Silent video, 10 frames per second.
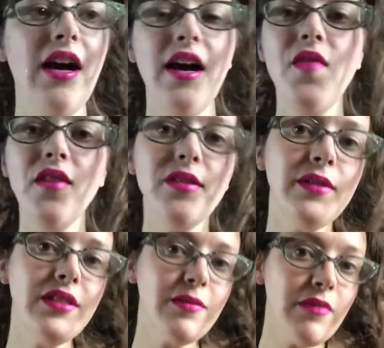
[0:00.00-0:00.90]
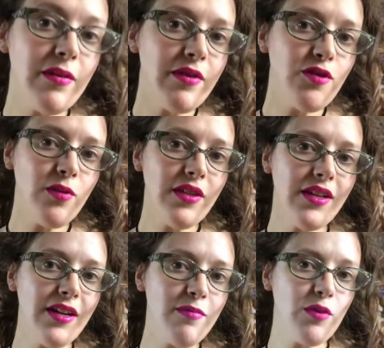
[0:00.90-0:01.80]
And this one is maybe the one
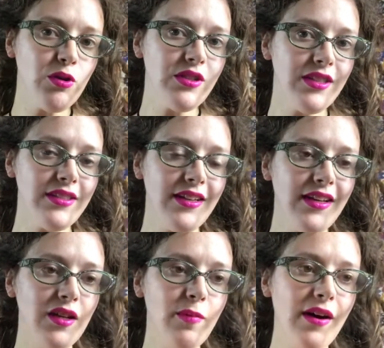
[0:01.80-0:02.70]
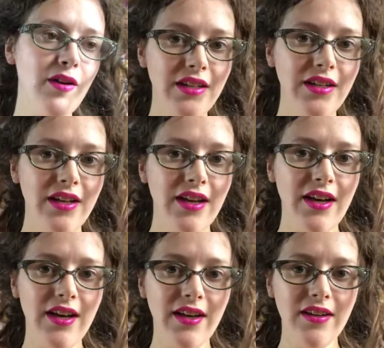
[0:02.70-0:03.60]
that I'm most excited about.
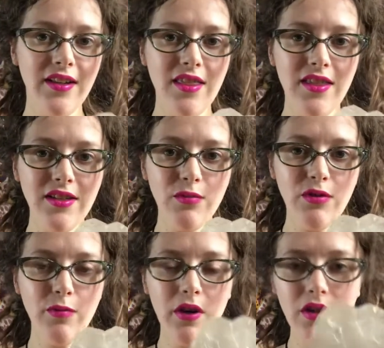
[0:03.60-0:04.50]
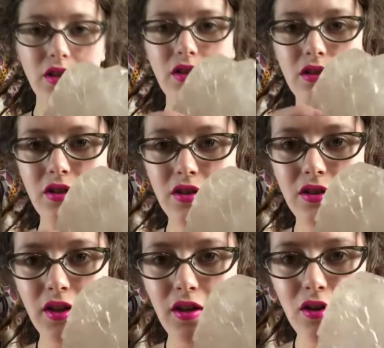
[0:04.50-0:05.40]
And this was part of the clearance
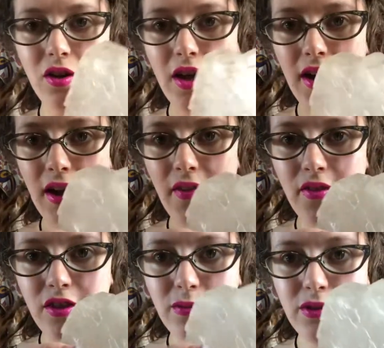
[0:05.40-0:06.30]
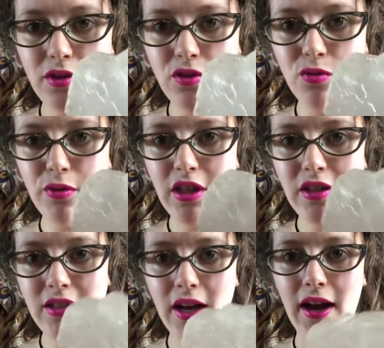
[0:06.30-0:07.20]
sale, and this was a
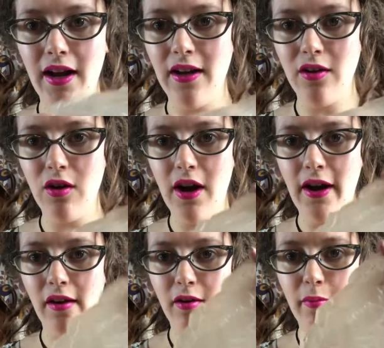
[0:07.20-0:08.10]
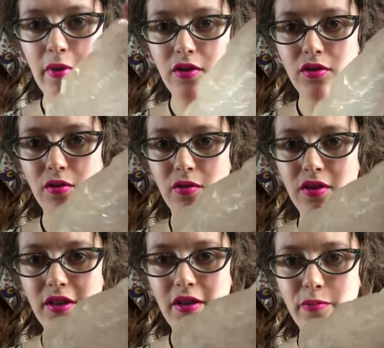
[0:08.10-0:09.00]
green tag item. So
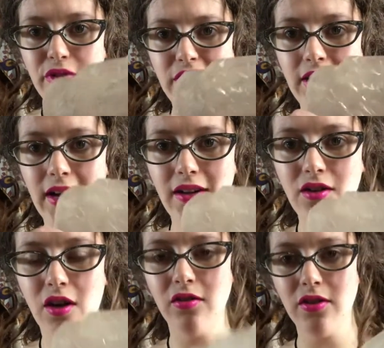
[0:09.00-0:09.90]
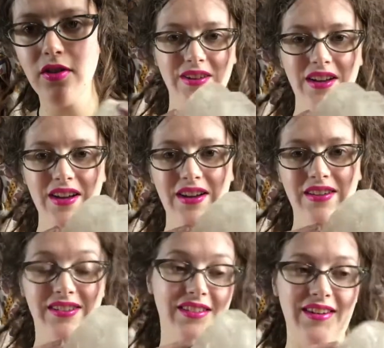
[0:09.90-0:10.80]
this item was $10.
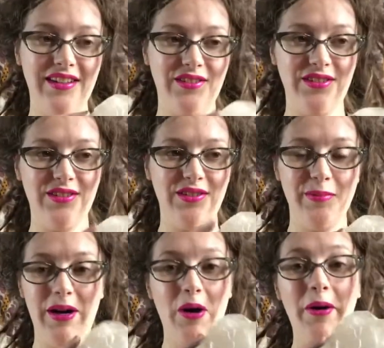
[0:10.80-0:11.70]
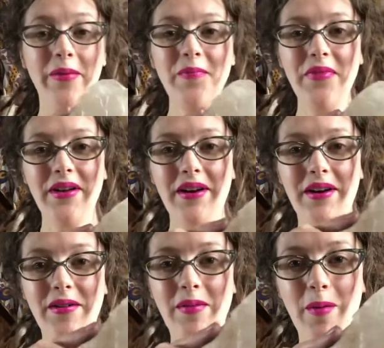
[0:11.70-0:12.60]
This is the last crystal in my haul.
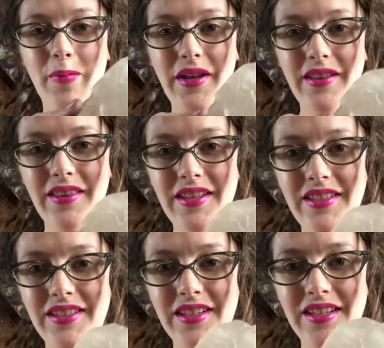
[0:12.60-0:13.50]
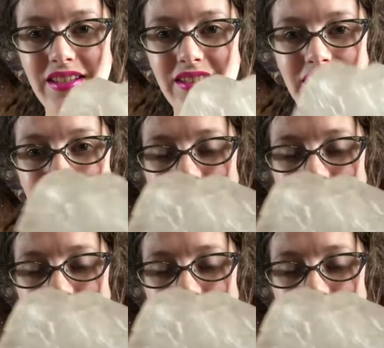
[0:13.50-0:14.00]
But this is,